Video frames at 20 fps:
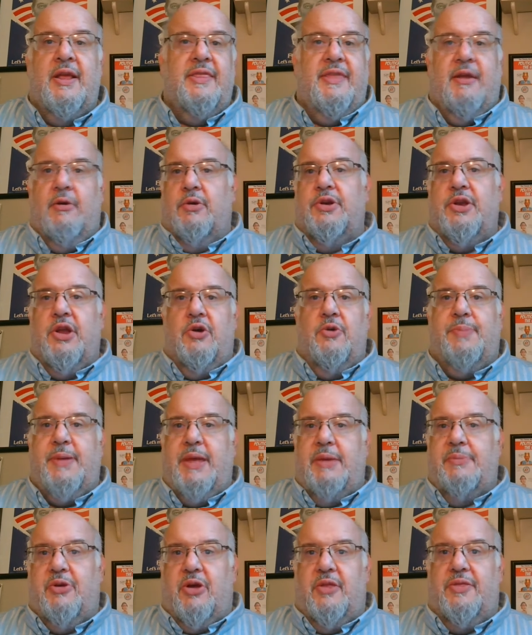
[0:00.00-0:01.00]
there were no
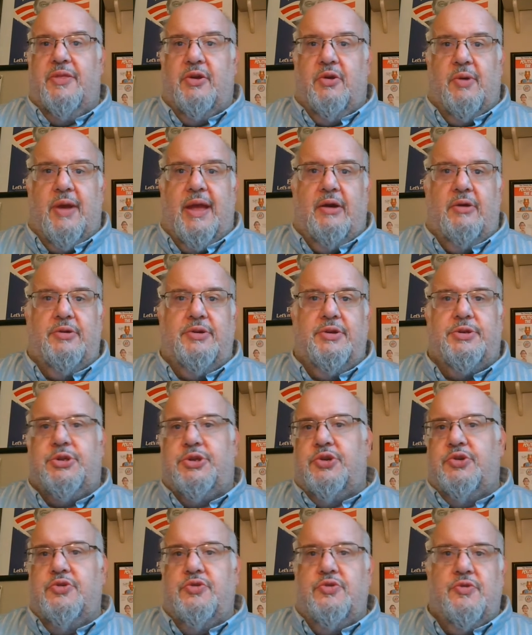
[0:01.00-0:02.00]
people on the ground
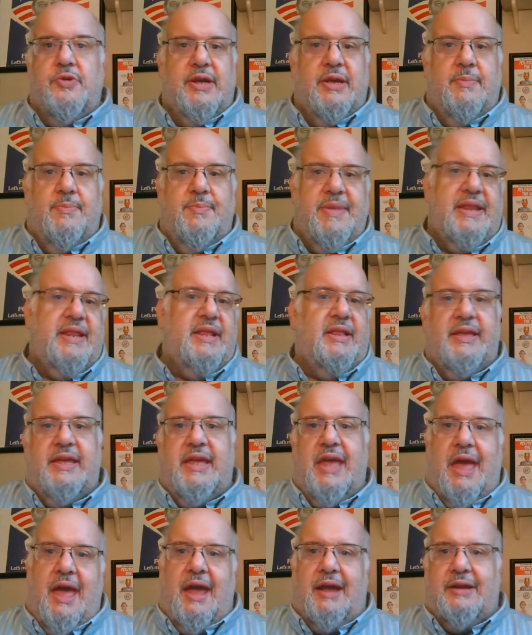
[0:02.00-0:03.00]
to
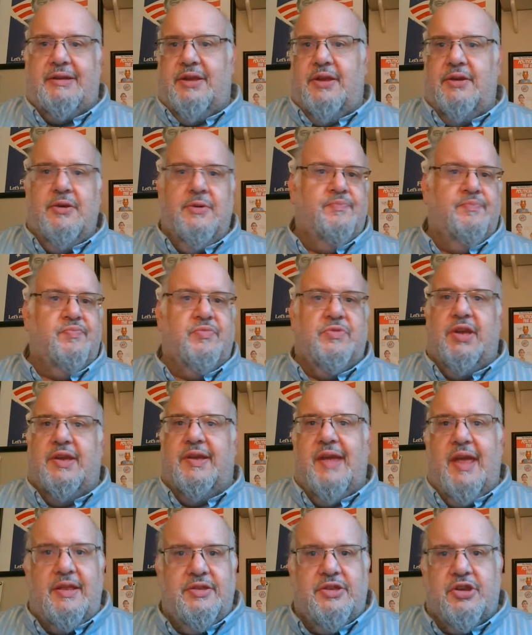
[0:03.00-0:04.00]
immediately act to
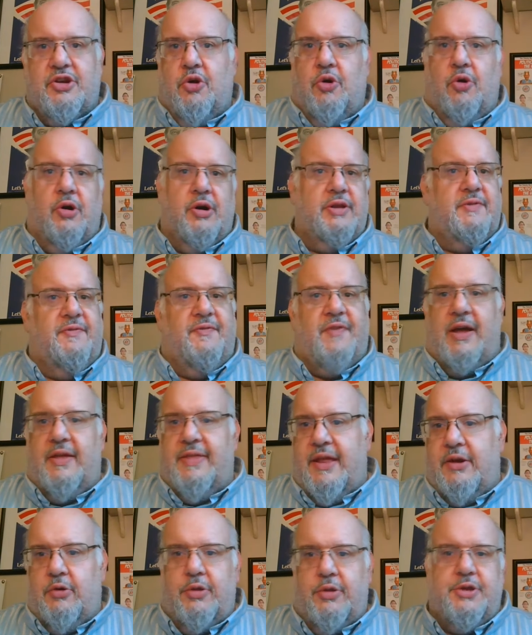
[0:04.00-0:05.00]
get into court, file
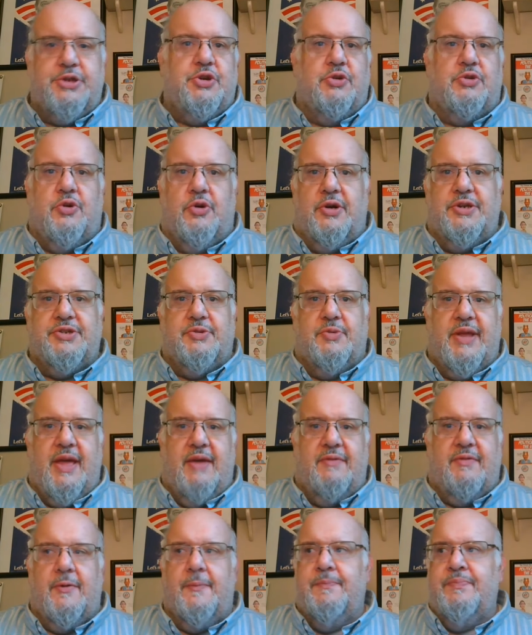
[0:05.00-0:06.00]
that order to show cause, or
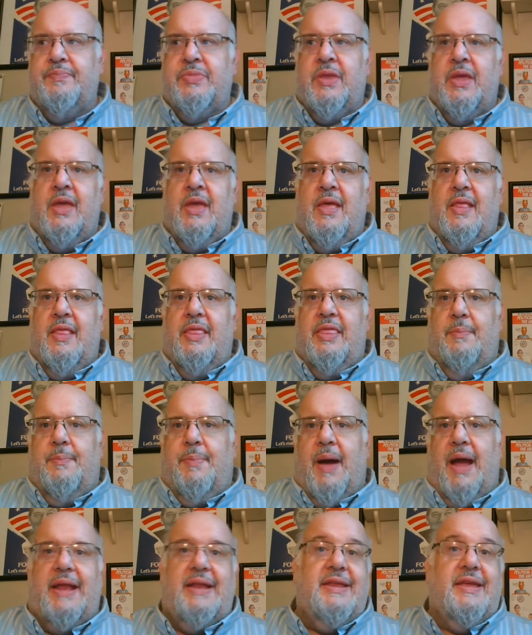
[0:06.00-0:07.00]
whatever. The
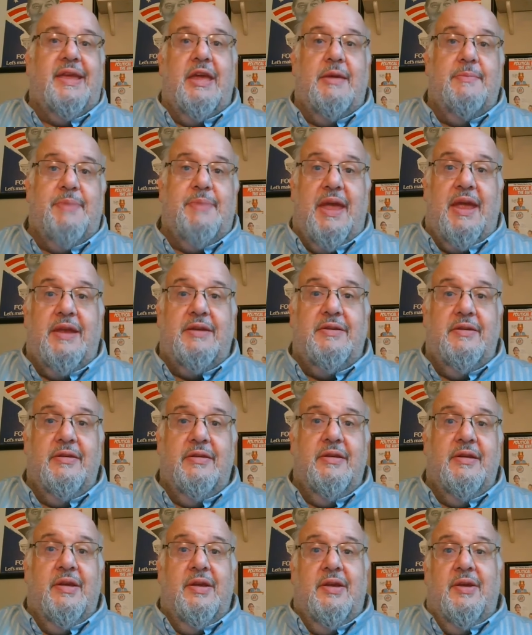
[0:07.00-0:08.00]
Biden campaign
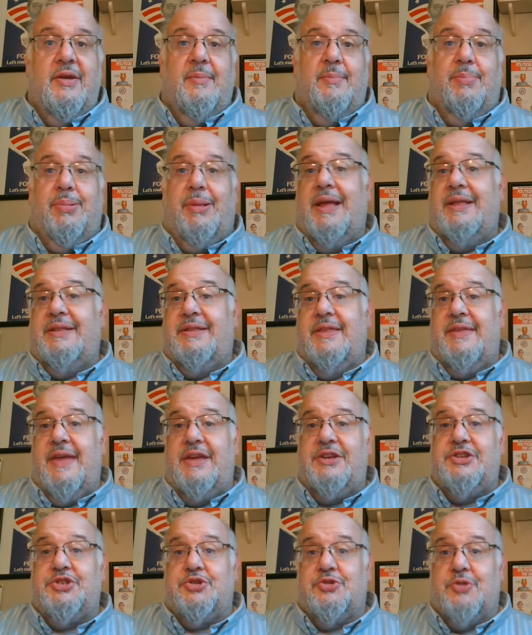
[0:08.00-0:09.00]
played to
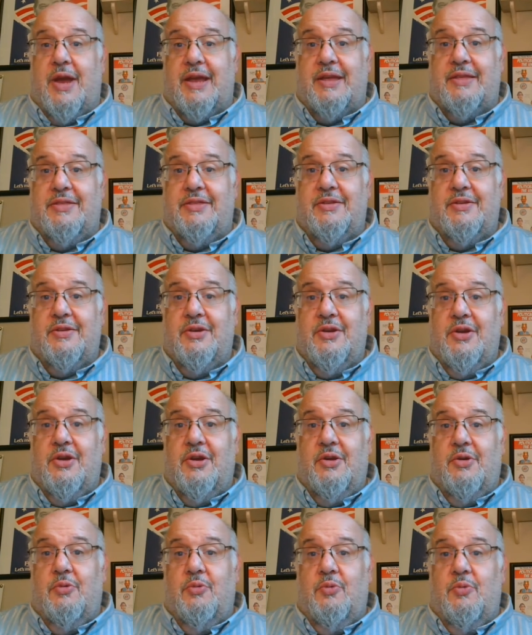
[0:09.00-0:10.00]
their strength,
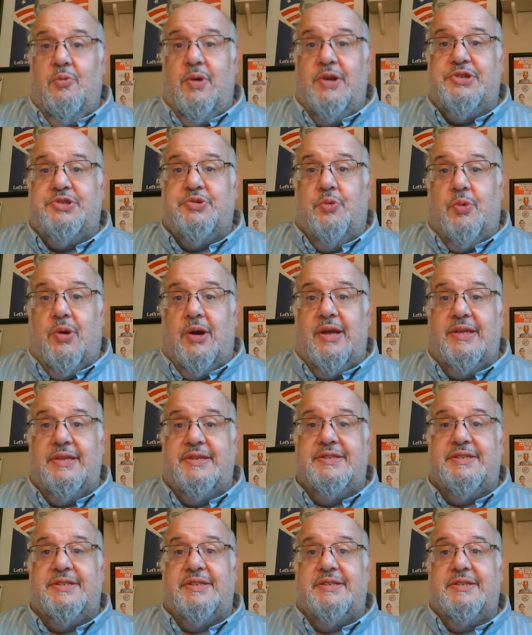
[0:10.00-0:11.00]
which
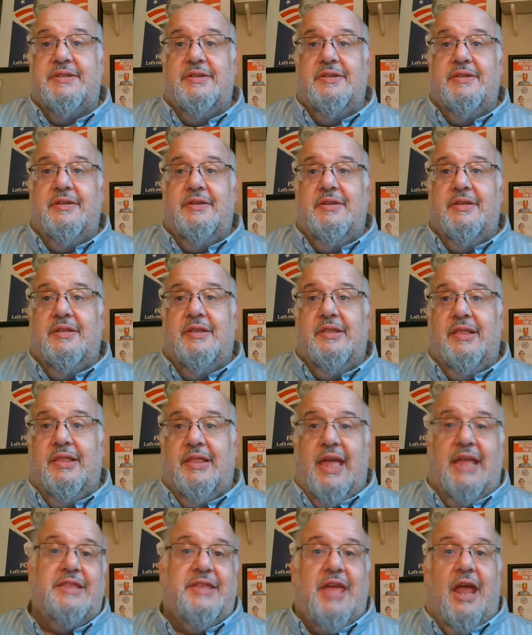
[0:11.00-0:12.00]
was
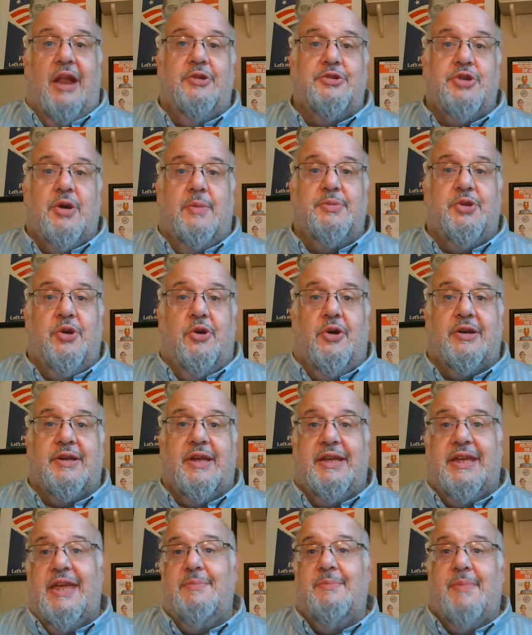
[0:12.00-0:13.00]
let Donald Trump talk
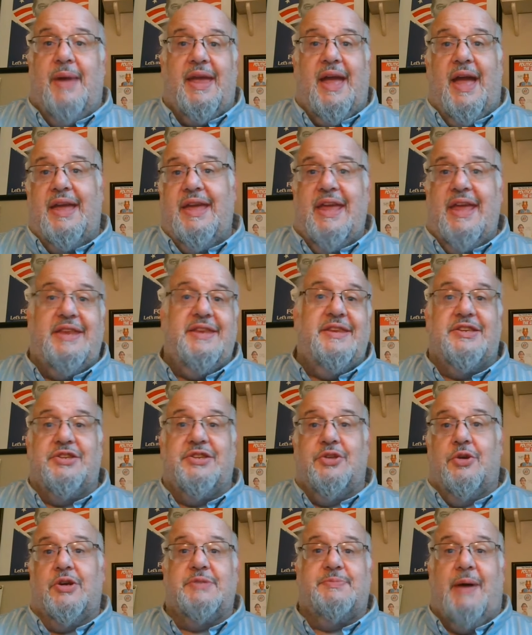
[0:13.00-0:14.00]
and keep my guy hidden as
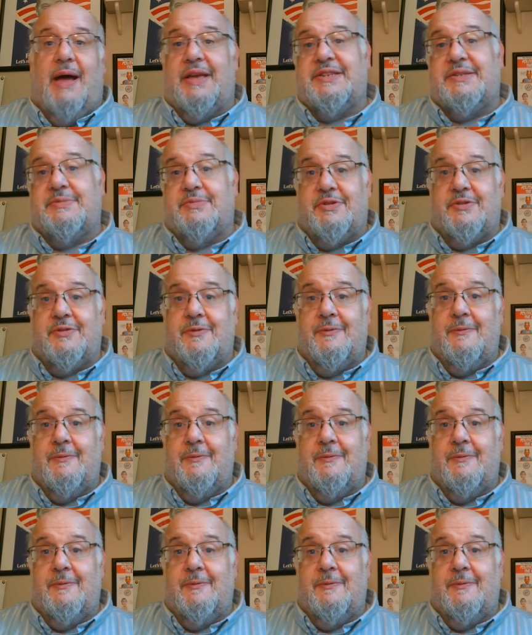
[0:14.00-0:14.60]
long as possible,